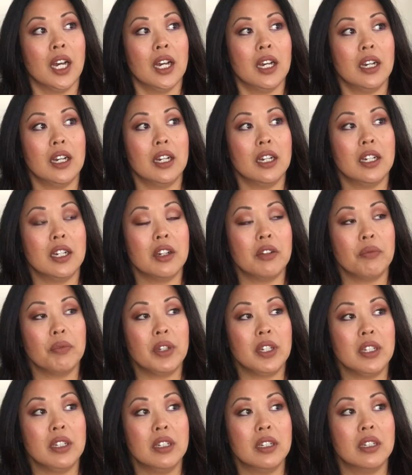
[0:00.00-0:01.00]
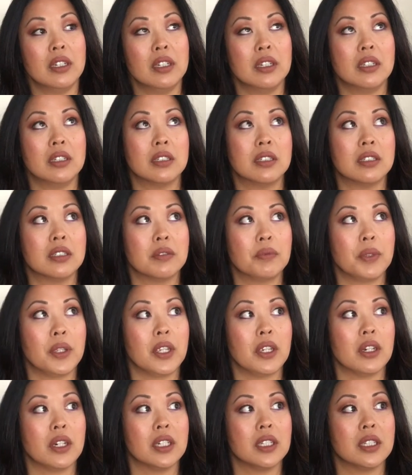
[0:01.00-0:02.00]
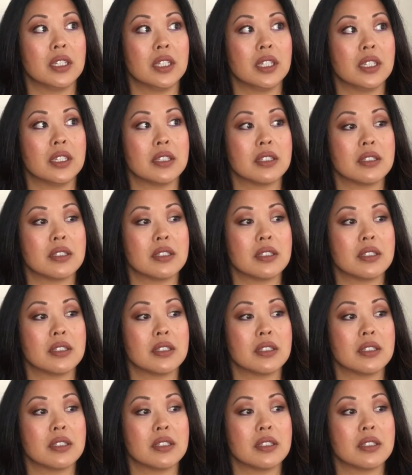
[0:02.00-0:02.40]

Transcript: Oh man. Um, PR list.